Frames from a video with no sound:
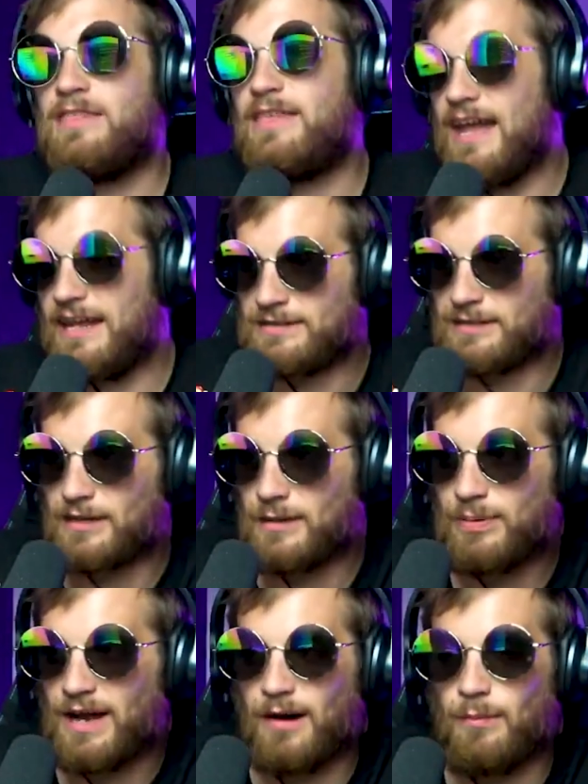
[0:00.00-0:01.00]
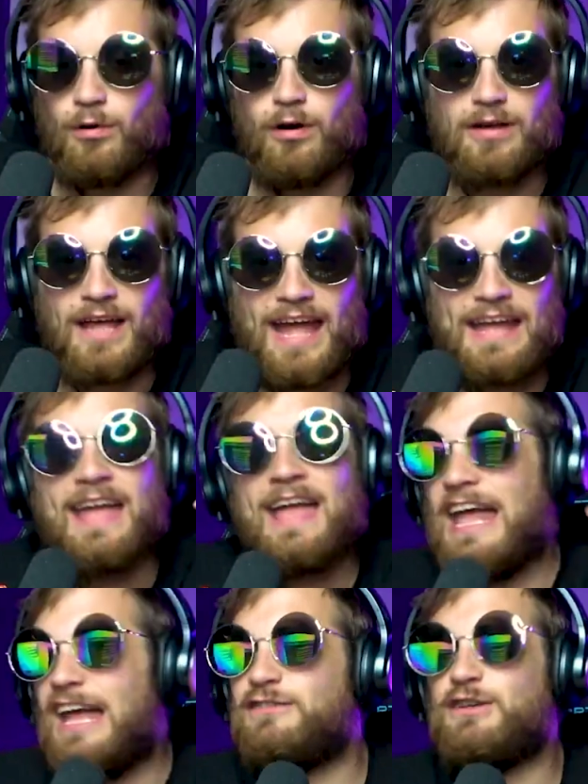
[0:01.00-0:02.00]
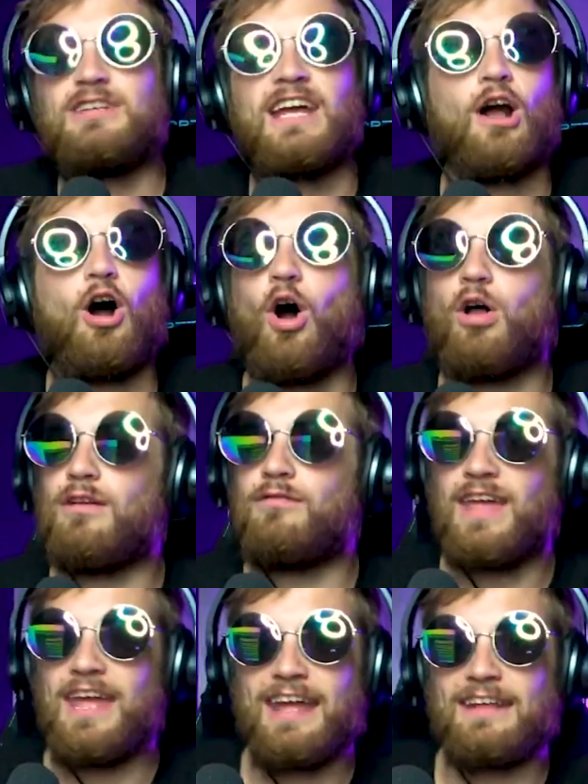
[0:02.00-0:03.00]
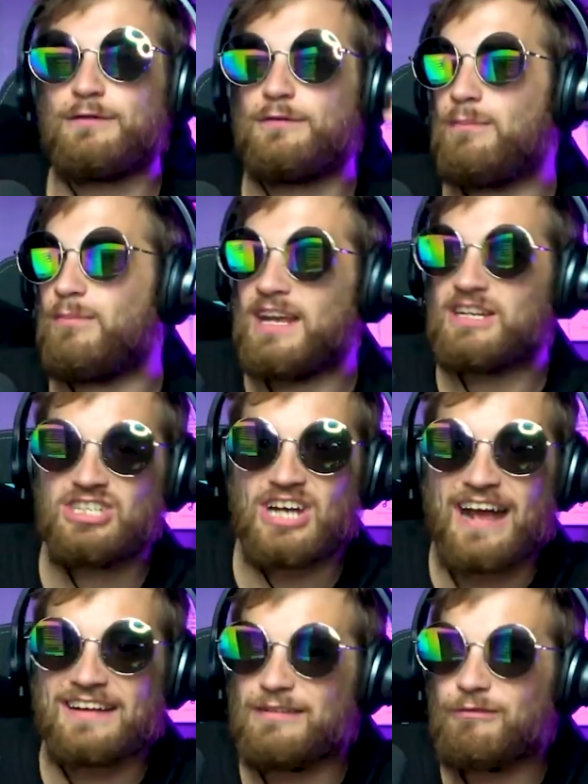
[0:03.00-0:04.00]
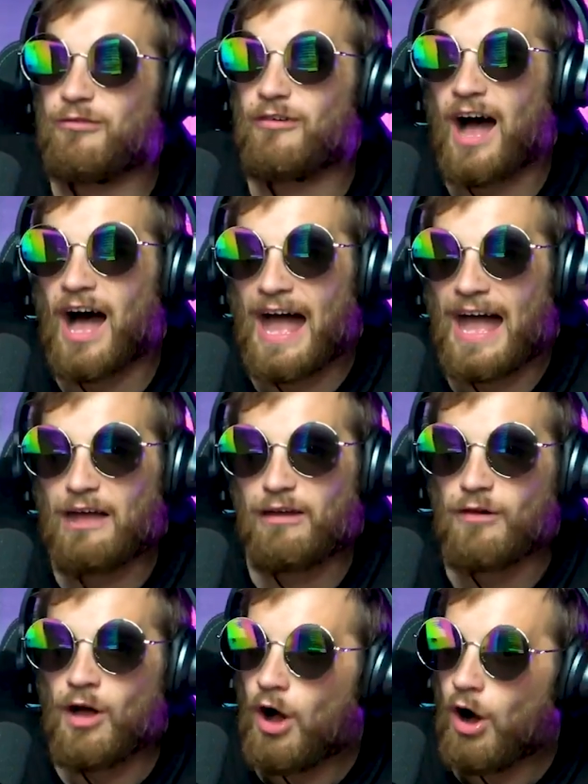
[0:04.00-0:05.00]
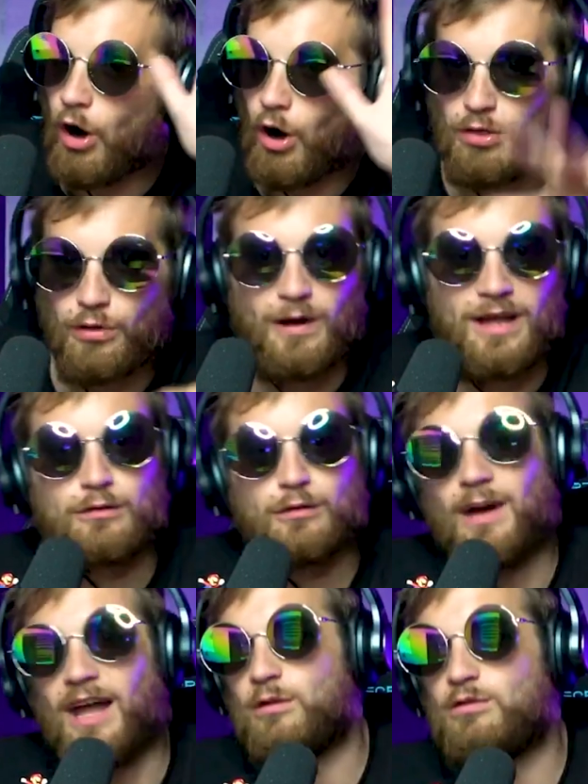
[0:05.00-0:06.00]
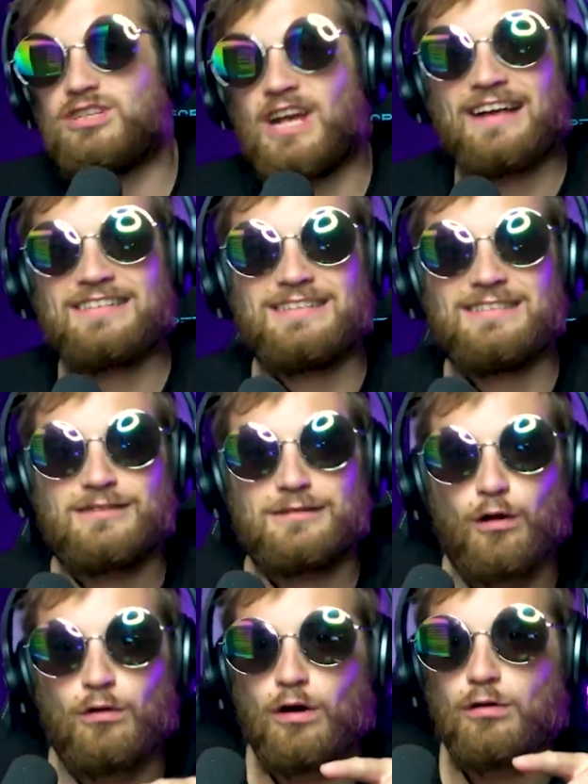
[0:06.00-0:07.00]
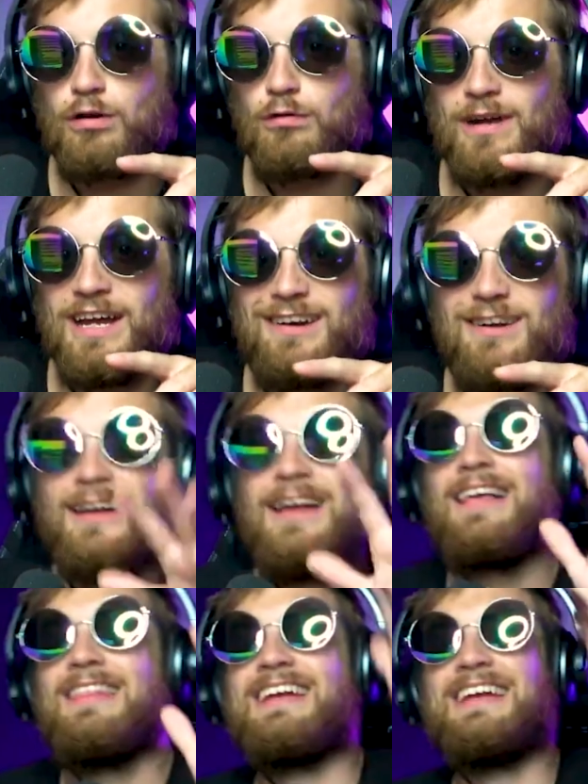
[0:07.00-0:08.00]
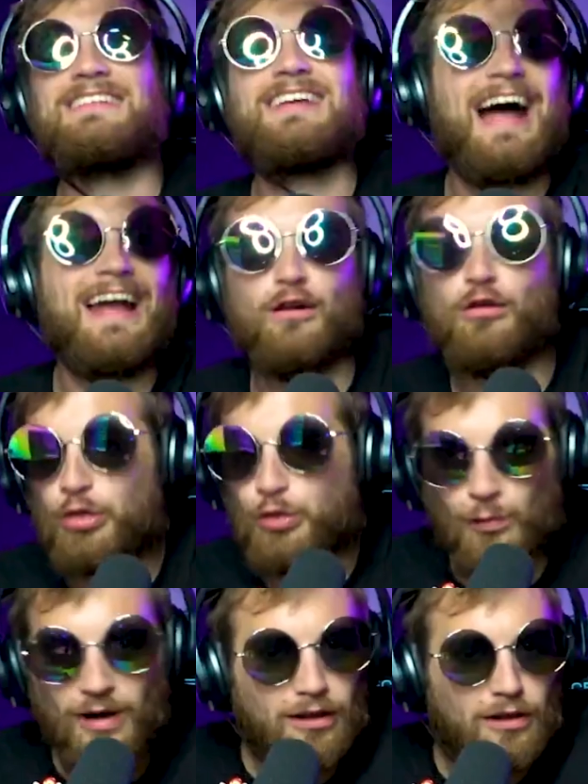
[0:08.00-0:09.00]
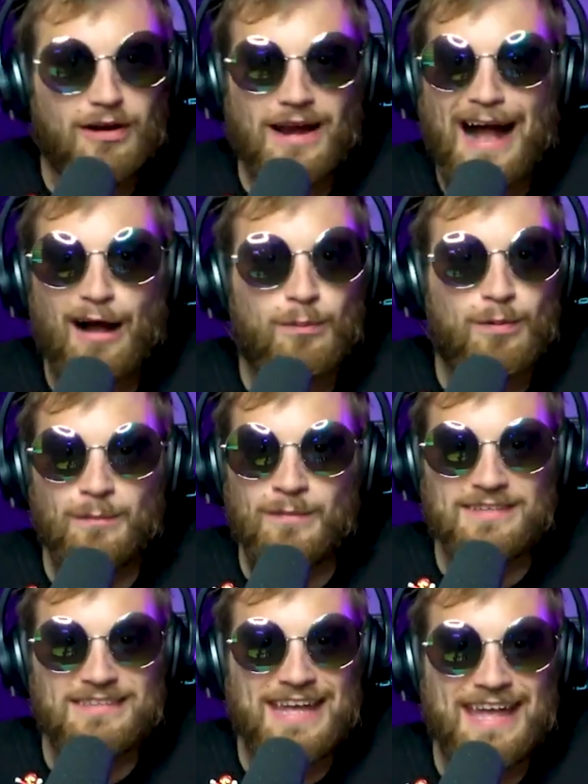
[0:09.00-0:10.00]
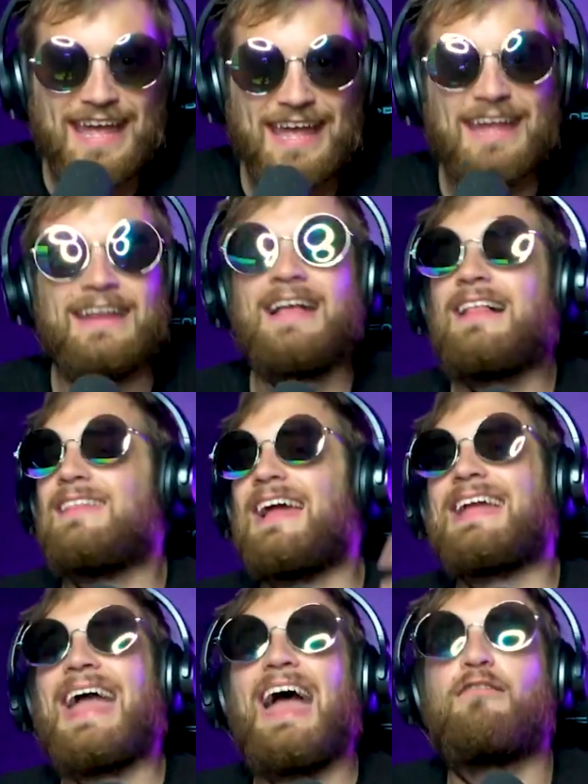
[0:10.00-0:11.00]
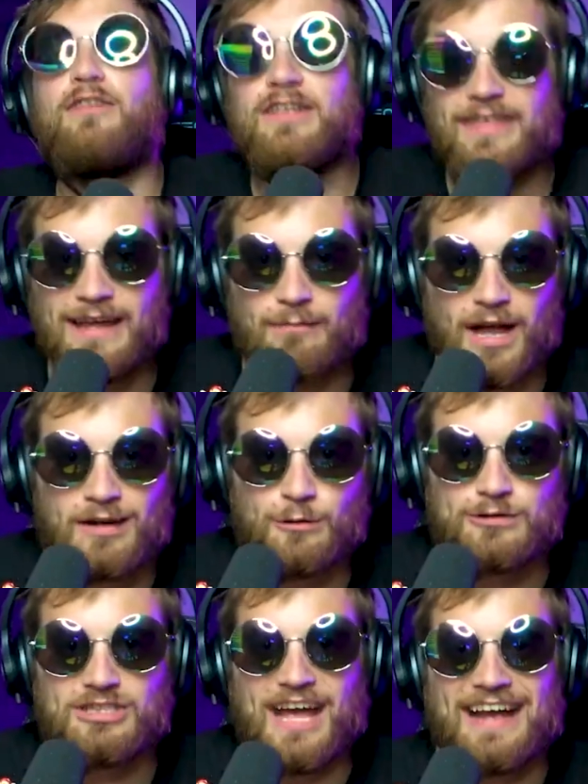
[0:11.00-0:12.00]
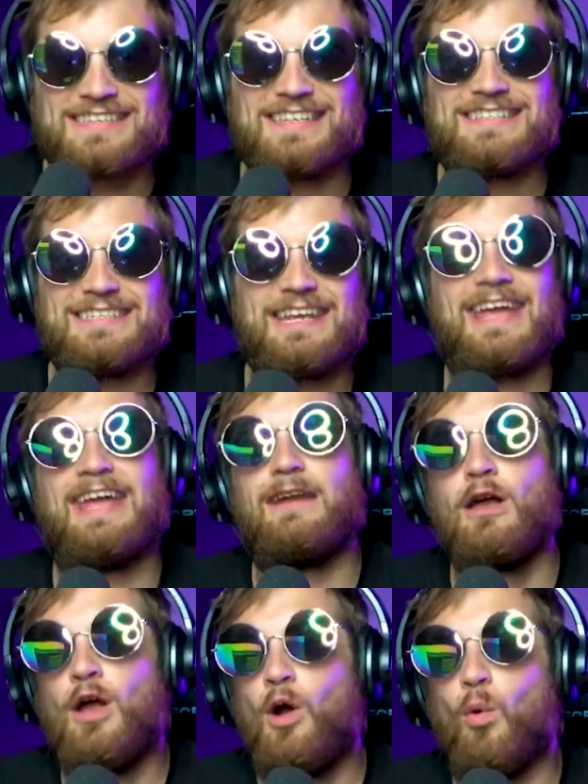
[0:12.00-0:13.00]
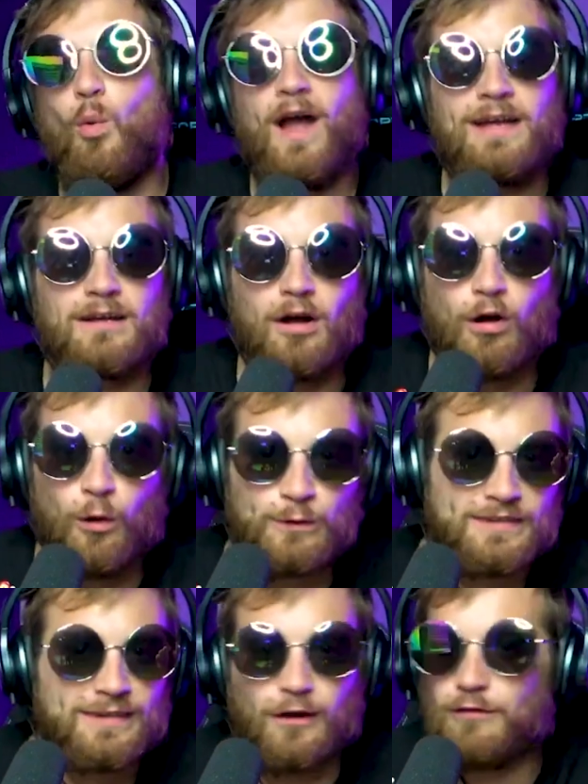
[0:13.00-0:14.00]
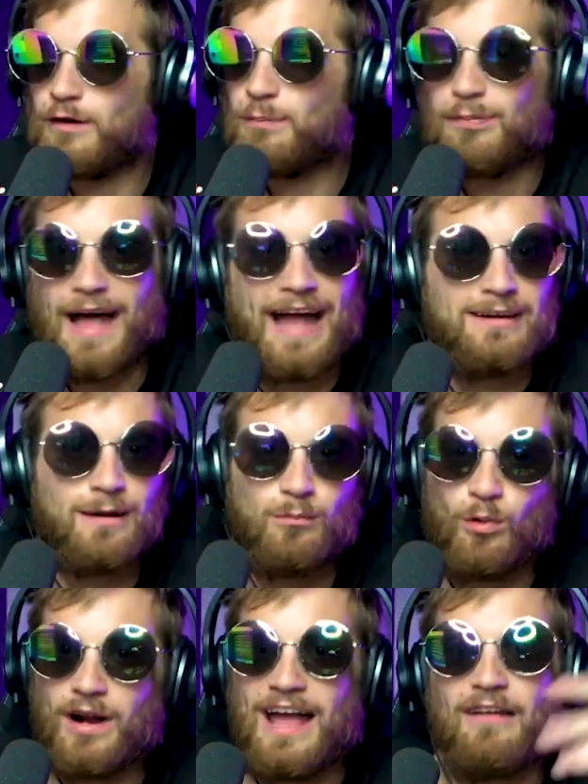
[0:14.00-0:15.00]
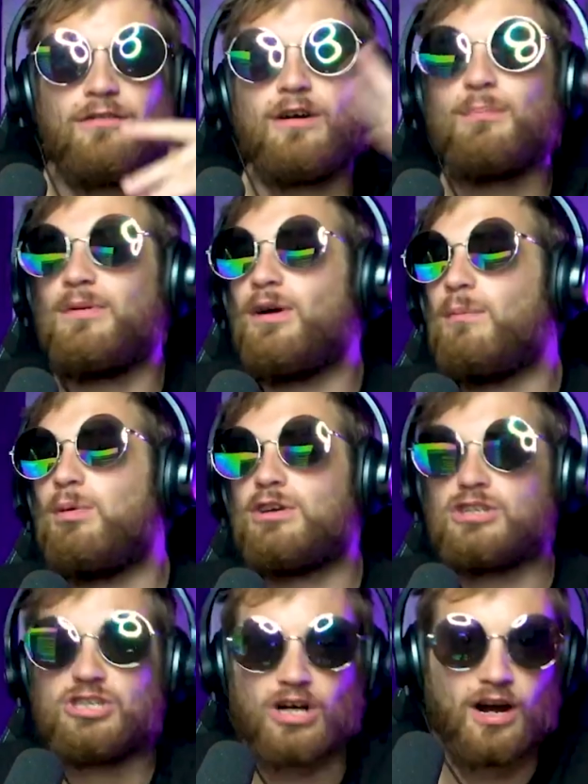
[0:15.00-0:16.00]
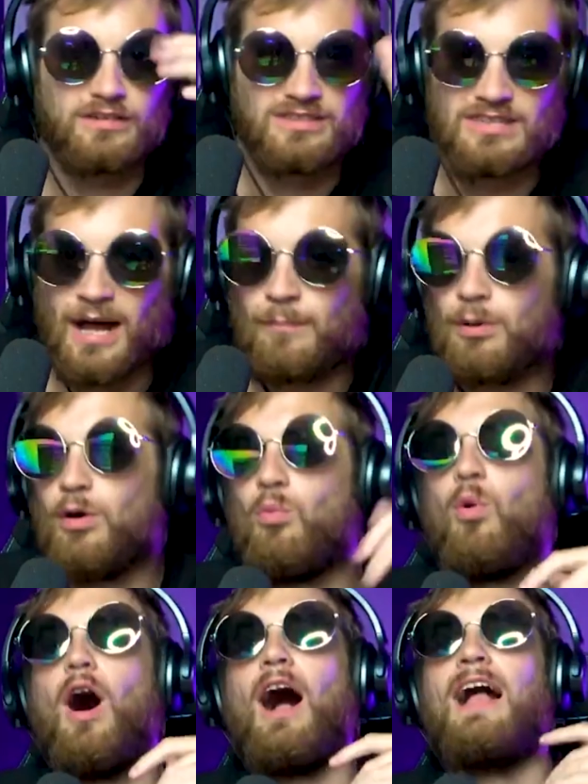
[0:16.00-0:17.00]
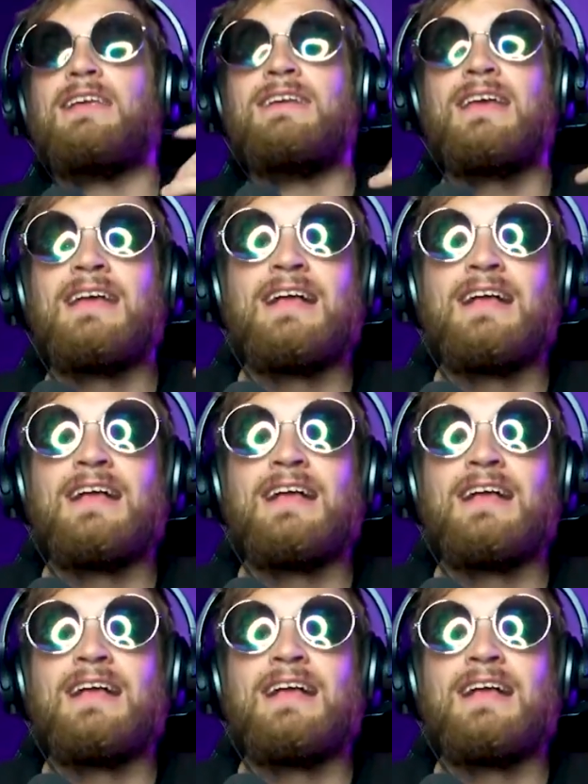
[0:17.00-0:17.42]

The hits are comparable, okay? If you take all of the hits from, like, Jackson five all the way through Michael Jackson's solo career, the entire Thriller album is a hit. Like, everything Michael Jackson did went gold, silver, platinum, whatever, Billboard charts, number one.